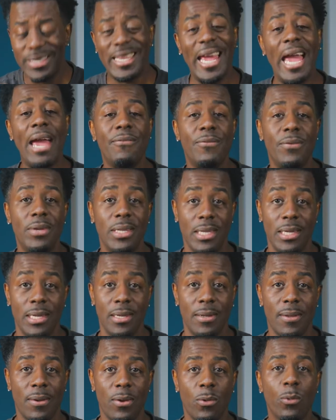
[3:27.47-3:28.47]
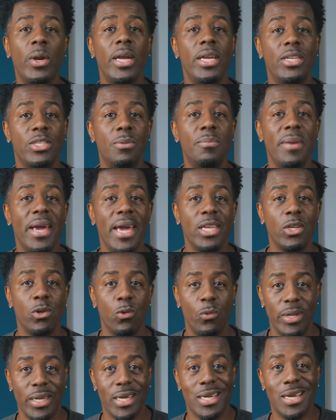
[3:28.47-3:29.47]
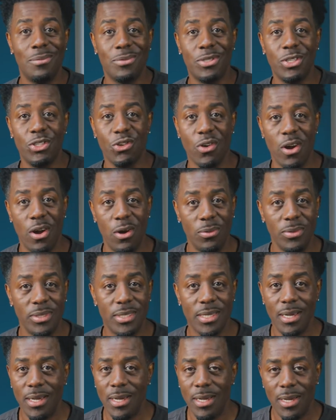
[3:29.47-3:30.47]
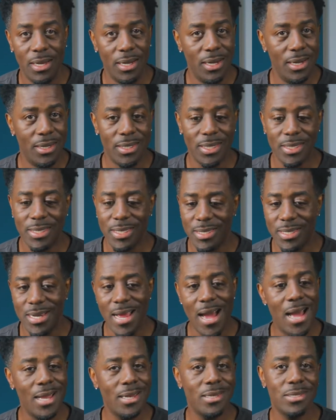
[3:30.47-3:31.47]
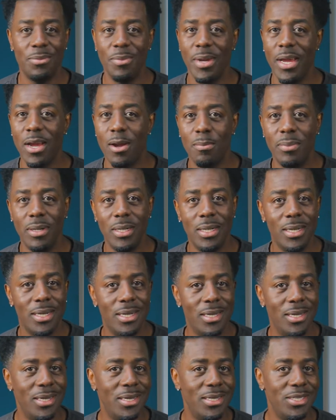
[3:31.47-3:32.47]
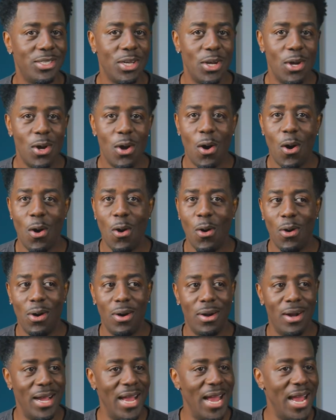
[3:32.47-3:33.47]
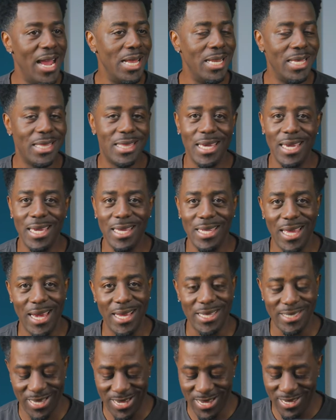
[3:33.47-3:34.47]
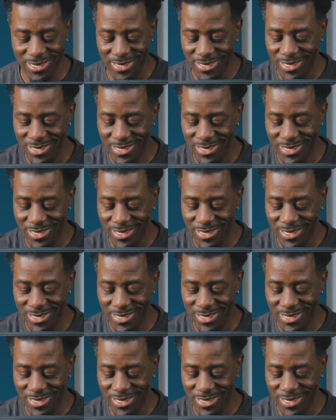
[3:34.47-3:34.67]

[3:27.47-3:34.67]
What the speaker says: Definitely read your manual when it comes to drones. This is not some earbuds or anything like that.